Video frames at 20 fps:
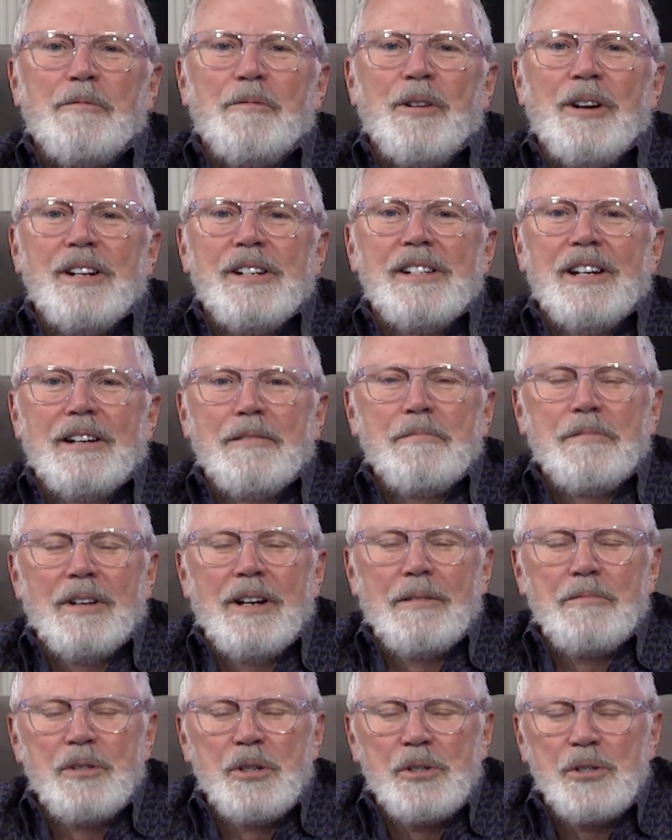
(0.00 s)
Friends, I'm,
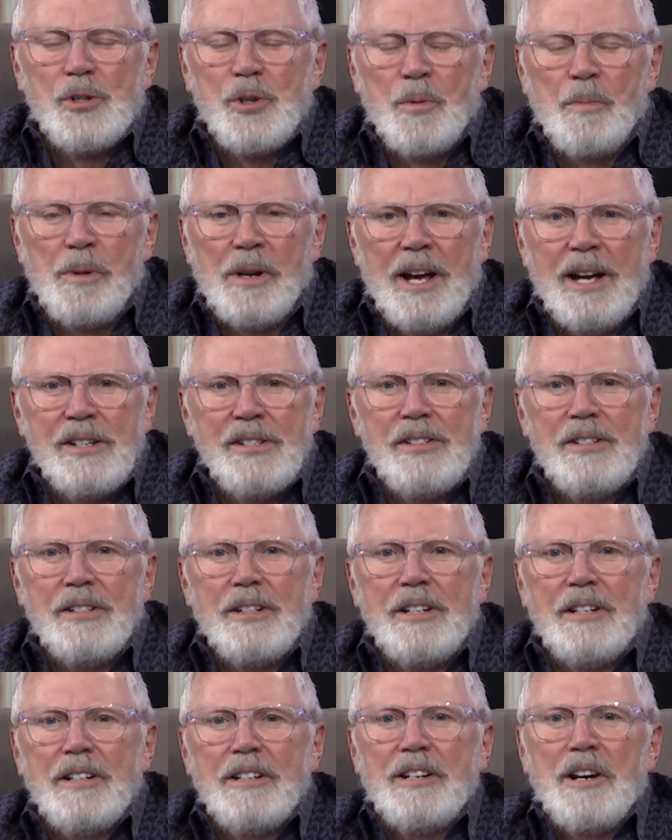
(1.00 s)
I'm just so blessed
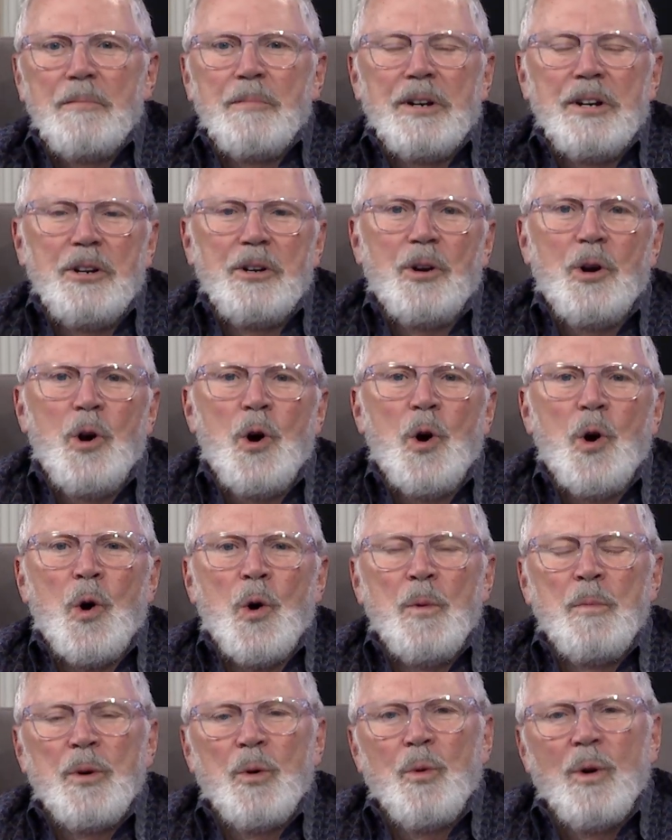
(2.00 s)
to come into your
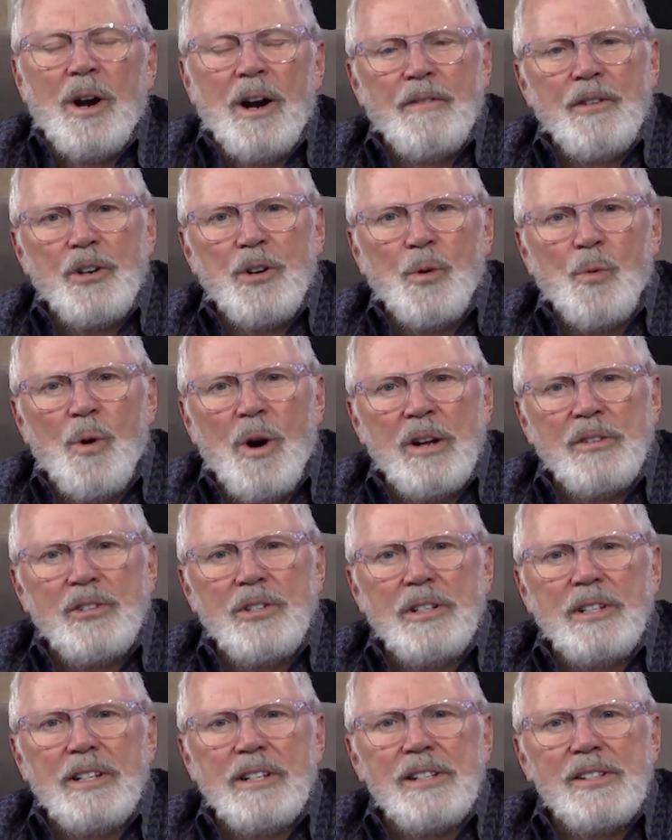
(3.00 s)
home or wherever you're
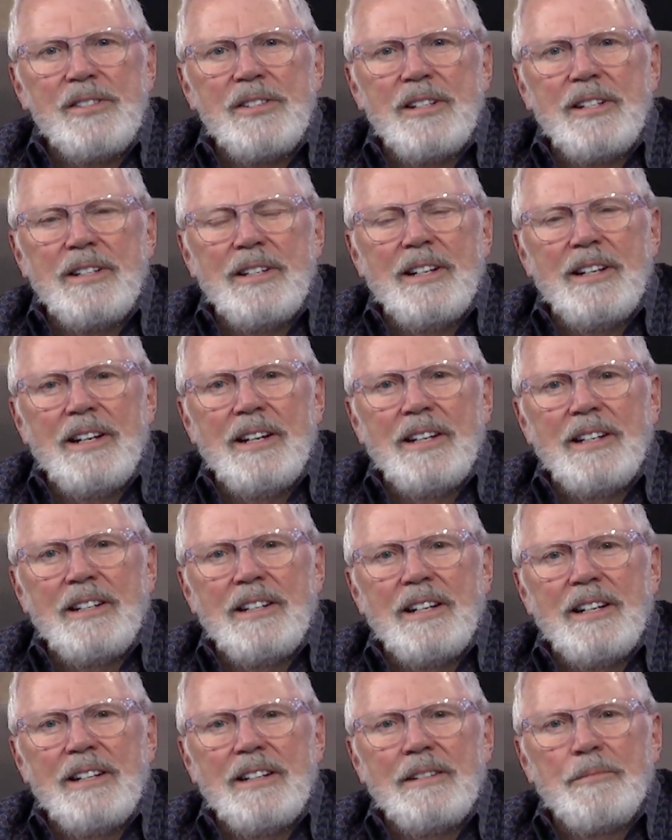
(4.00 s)
watching this and,
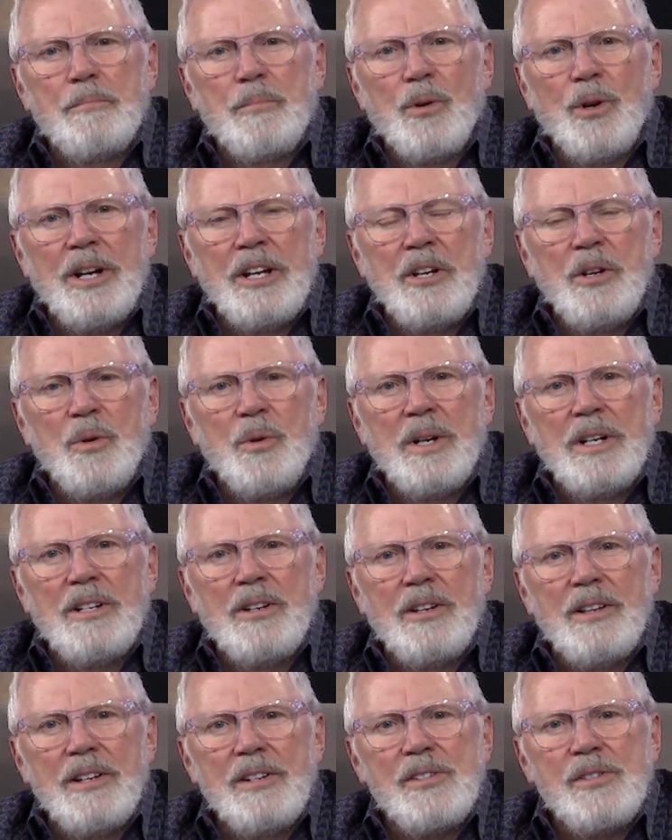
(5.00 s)
and bring you
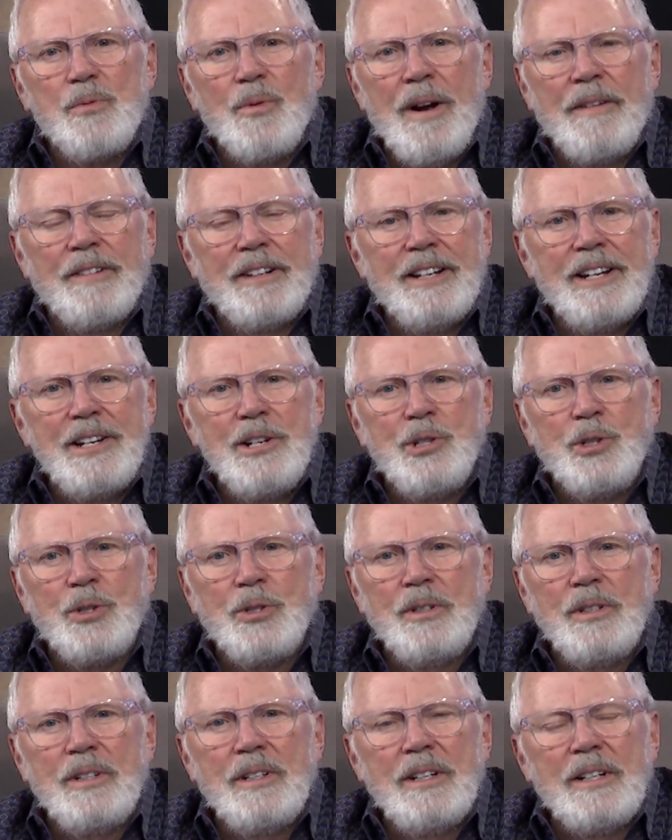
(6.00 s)
into this
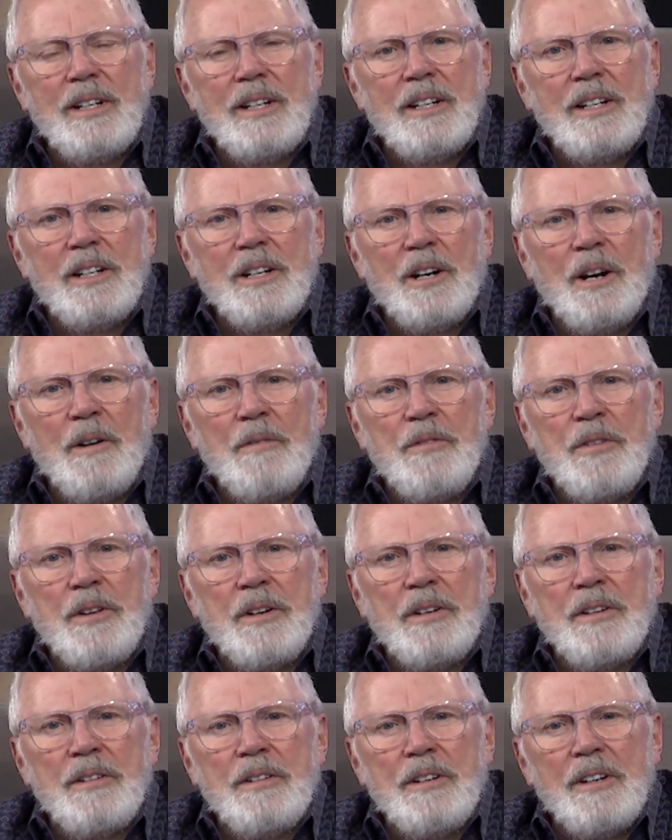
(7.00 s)
revelation of
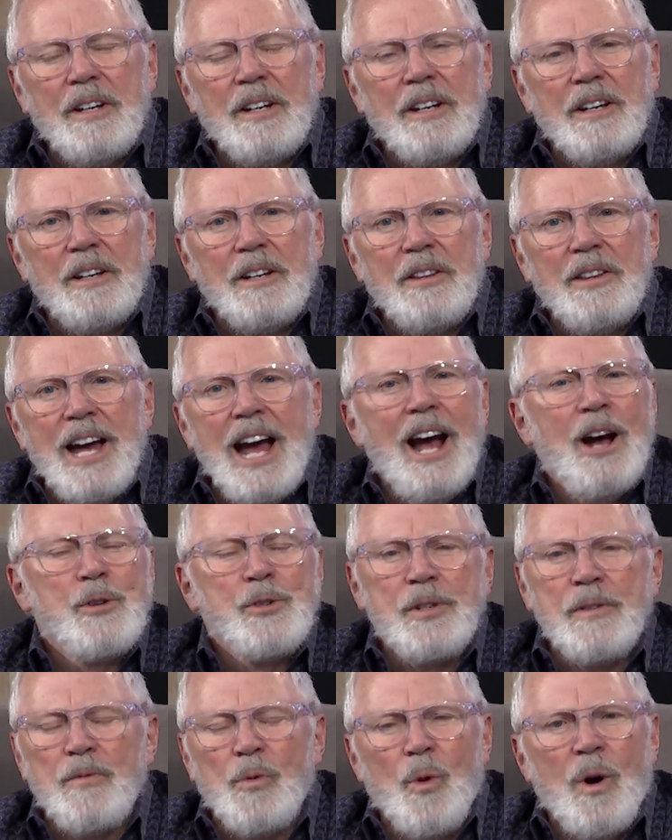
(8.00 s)
the, the
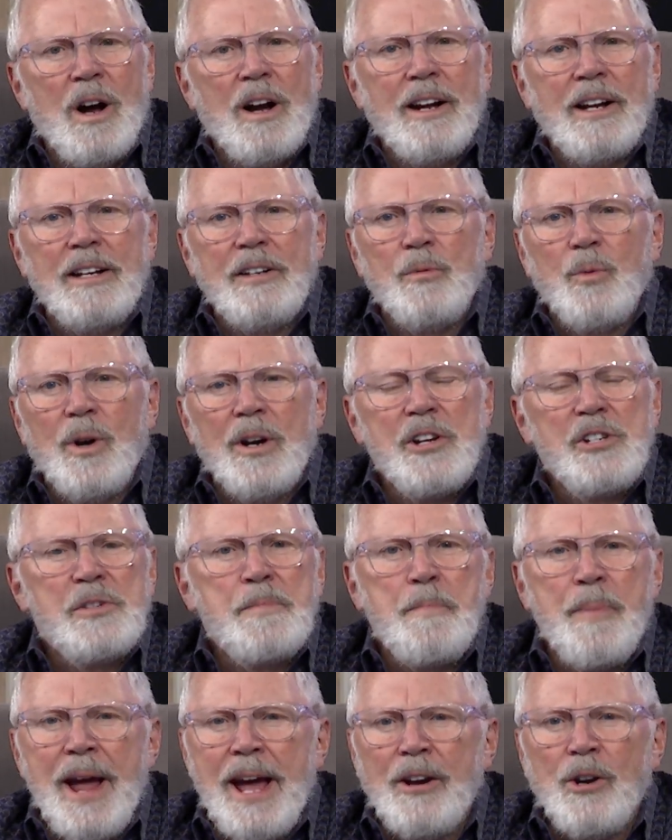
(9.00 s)
house of wine where his
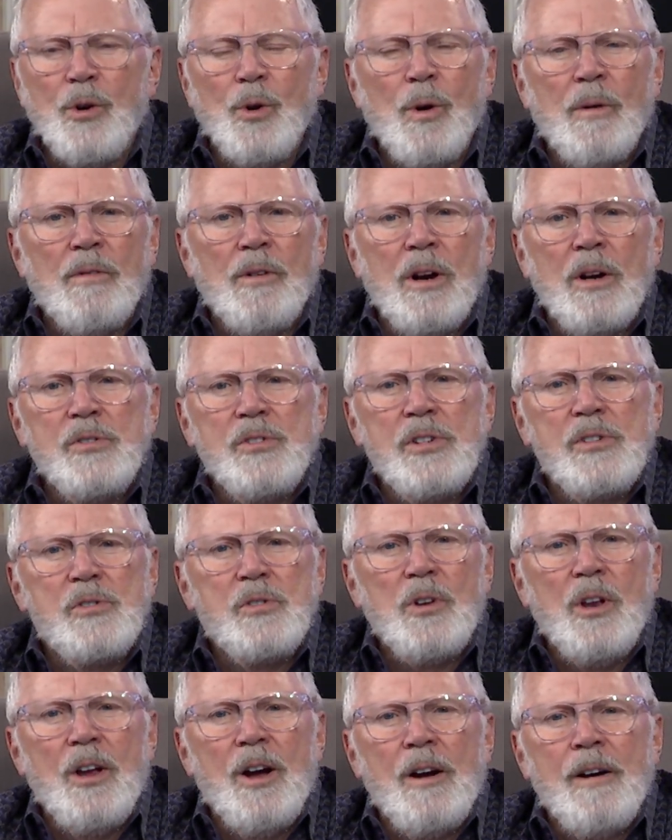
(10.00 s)
banner over us
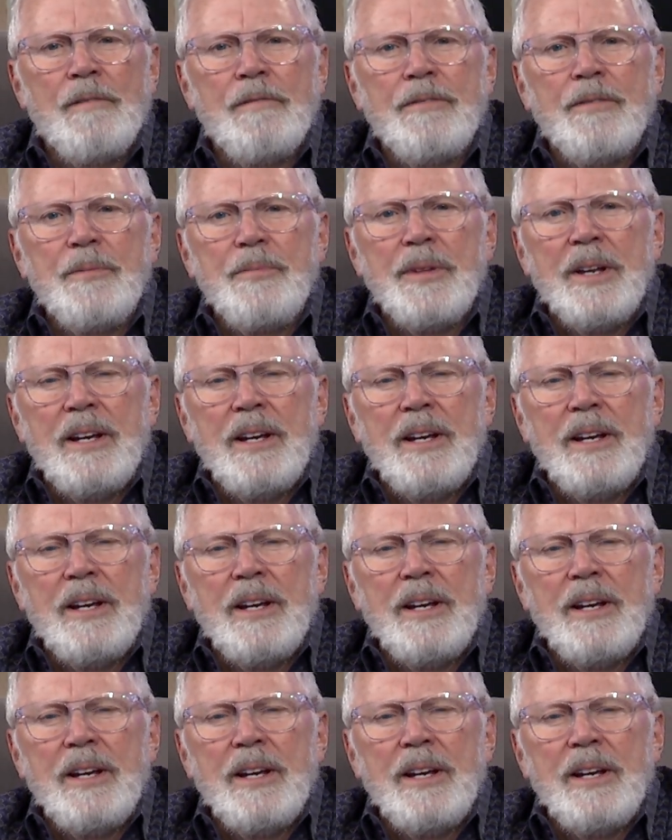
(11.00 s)
is love.